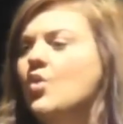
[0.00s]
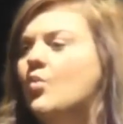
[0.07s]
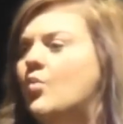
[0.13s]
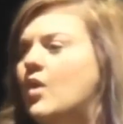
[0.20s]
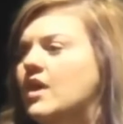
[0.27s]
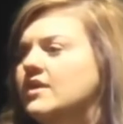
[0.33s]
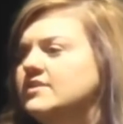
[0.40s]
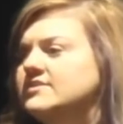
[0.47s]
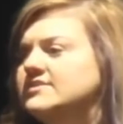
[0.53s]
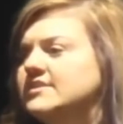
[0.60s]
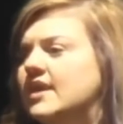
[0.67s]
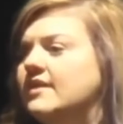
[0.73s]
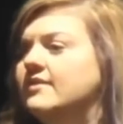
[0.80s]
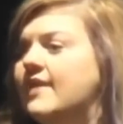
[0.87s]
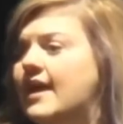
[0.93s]
was
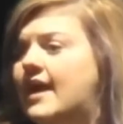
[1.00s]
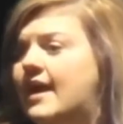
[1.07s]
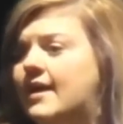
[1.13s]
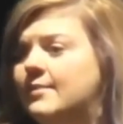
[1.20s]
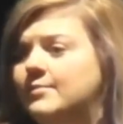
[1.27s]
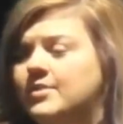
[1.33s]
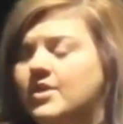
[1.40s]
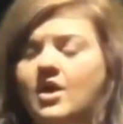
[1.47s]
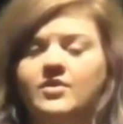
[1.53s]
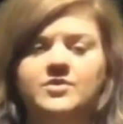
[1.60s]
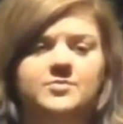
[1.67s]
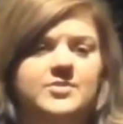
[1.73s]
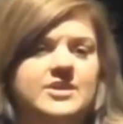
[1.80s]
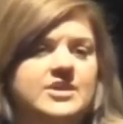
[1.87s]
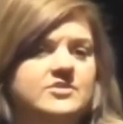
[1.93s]
a lab called the
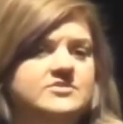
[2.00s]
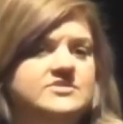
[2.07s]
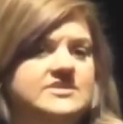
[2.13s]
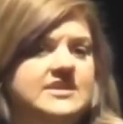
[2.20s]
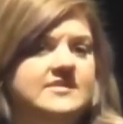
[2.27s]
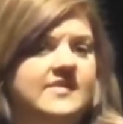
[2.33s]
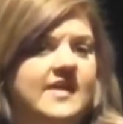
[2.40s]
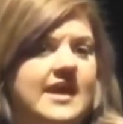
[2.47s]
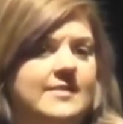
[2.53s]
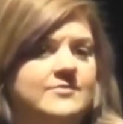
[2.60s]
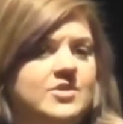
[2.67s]
POC lab.